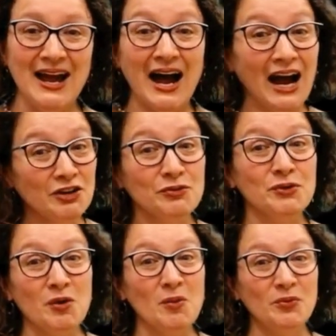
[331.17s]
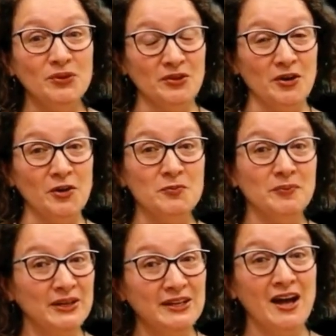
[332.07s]
I grew up with art,
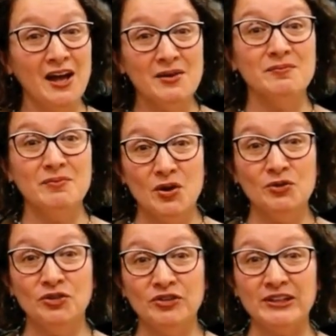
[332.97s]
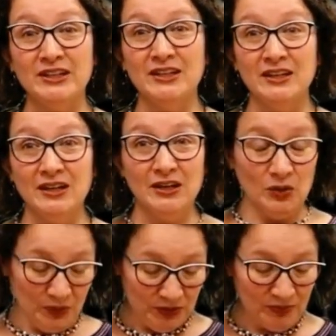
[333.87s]
but not mostly
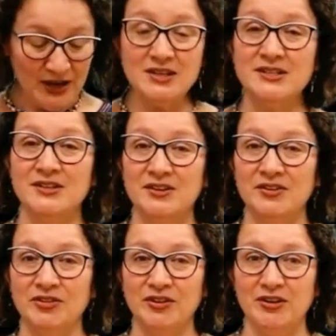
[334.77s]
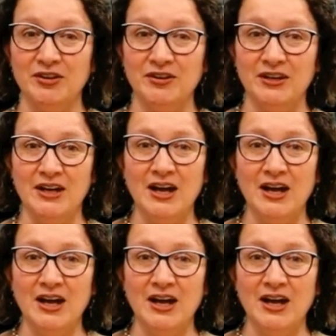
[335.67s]
with Renaissance art.